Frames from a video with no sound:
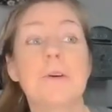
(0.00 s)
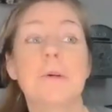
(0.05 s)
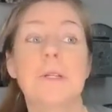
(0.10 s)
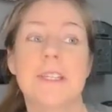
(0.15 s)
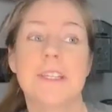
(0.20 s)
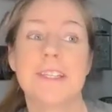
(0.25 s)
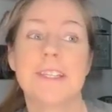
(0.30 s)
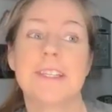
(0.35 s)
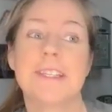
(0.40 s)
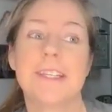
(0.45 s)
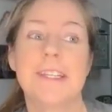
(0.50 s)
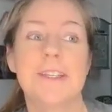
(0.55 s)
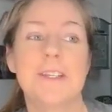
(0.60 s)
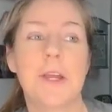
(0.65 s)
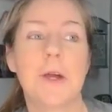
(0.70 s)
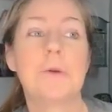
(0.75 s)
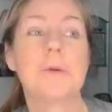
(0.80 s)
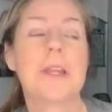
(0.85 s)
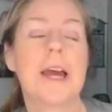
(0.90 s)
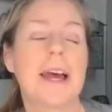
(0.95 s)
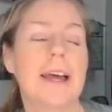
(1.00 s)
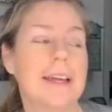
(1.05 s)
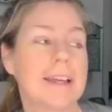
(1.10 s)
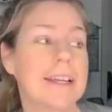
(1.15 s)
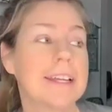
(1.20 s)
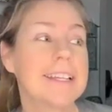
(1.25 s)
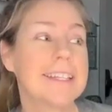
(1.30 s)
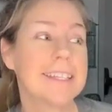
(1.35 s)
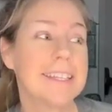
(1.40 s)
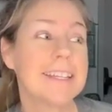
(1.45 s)
They're going to Sedona.
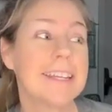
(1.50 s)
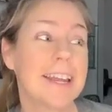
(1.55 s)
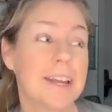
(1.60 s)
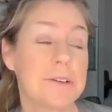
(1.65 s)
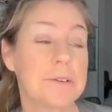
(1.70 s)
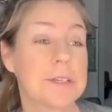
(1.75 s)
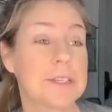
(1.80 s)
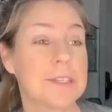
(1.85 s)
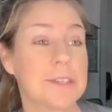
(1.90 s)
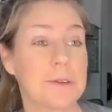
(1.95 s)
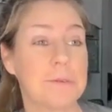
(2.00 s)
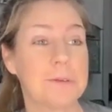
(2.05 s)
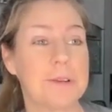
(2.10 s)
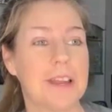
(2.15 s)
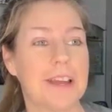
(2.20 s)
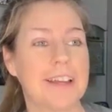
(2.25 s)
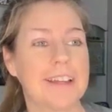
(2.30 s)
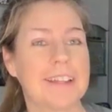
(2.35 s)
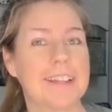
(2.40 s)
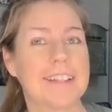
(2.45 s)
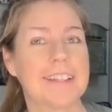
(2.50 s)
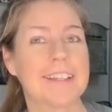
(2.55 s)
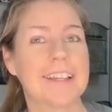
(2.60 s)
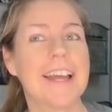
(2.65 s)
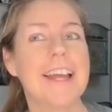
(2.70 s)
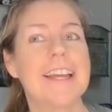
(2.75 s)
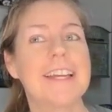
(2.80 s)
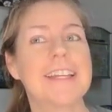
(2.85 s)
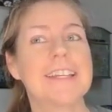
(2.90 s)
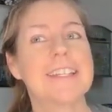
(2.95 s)
It's in Arizona.
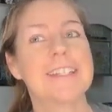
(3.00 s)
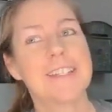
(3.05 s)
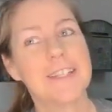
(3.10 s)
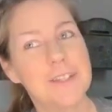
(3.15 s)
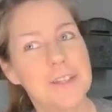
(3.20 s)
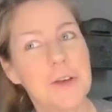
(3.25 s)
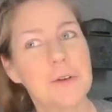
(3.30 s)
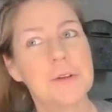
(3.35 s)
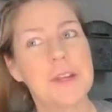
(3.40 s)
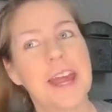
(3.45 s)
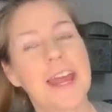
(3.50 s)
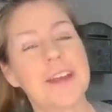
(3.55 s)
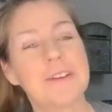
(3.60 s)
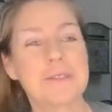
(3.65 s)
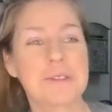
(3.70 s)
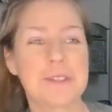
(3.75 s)
Sedona,